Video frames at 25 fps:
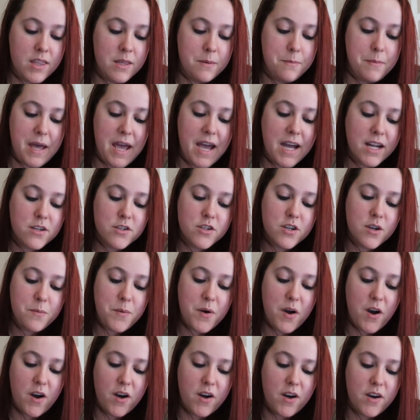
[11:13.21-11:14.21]
The
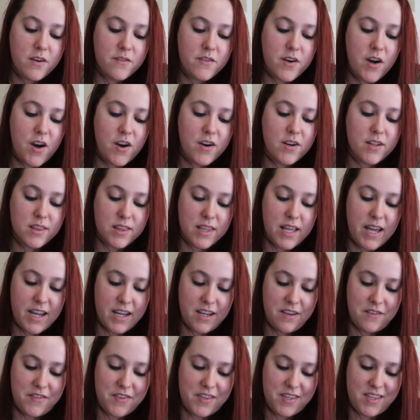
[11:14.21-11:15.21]
backdrop of our
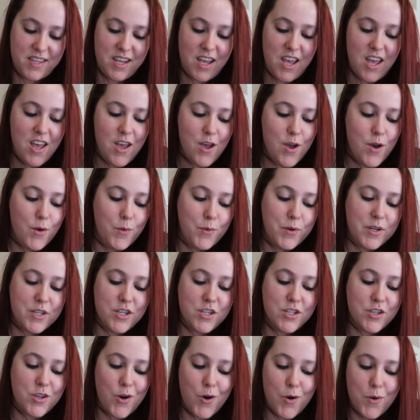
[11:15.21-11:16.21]
lives,
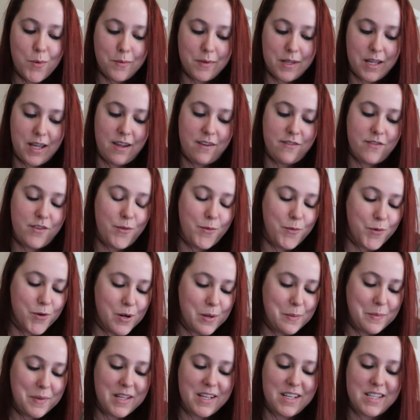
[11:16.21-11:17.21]
which is home life,
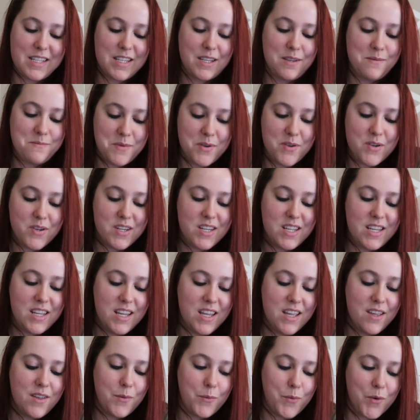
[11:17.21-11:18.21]
workplace,
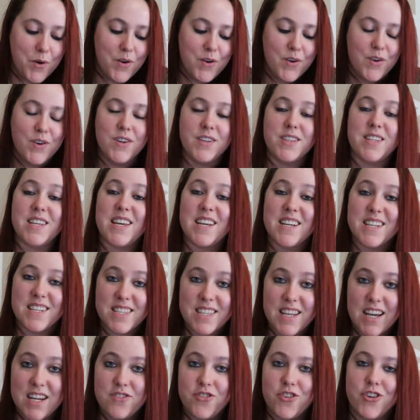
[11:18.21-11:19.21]
community, world,
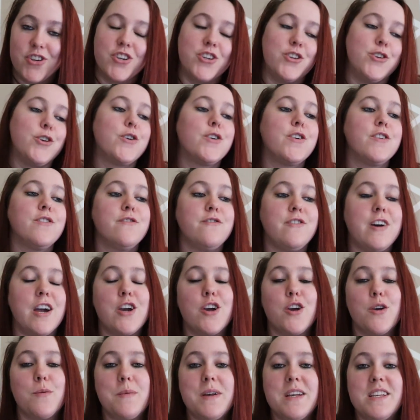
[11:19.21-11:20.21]
etc. Your
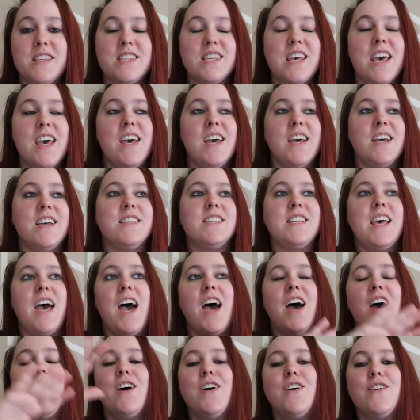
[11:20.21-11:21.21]
environment is
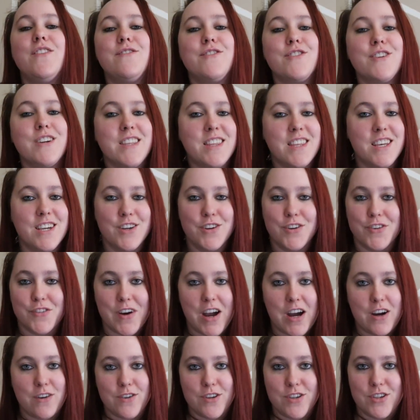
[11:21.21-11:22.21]
everything
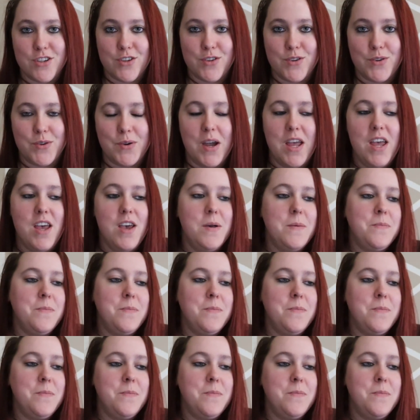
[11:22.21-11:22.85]
around you